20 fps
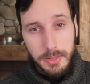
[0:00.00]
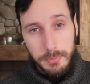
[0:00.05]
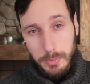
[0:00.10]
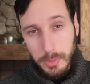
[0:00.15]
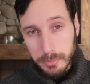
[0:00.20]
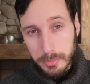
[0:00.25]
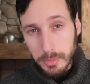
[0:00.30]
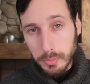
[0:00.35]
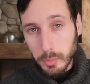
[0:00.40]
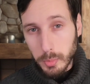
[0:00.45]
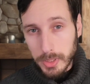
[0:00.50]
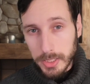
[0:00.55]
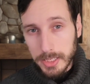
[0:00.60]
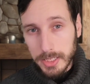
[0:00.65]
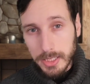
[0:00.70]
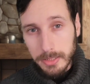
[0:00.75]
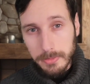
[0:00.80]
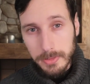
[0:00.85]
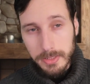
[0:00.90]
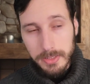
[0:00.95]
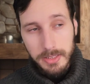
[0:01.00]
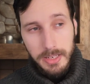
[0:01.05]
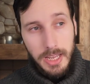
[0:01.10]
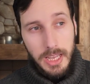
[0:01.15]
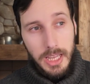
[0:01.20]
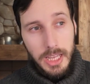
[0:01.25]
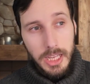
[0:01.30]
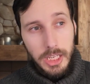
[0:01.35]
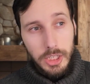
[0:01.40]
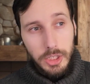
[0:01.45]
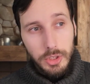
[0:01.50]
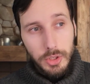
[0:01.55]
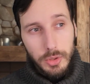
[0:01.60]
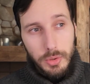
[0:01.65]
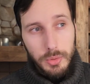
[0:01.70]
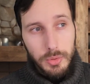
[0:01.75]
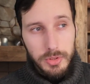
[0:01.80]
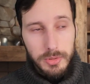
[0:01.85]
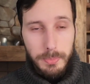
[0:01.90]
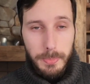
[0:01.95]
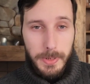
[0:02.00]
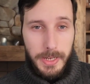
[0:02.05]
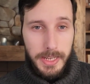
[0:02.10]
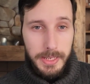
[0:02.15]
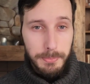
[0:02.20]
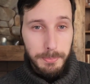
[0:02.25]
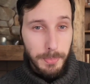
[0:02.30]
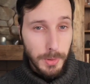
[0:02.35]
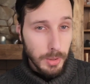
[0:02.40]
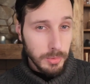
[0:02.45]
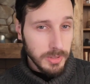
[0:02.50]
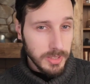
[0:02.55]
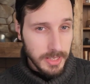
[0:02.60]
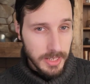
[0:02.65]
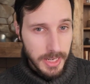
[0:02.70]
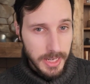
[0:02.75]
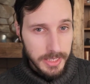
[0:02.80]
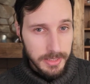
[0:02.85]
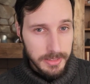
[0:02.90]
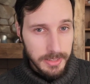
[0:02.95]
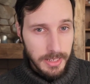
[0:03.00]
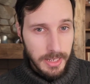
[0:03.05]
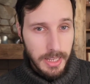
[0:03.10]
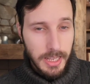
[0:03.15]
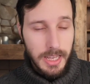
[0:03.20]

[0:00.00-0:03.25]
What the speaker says: In World War I, it was used by both sides.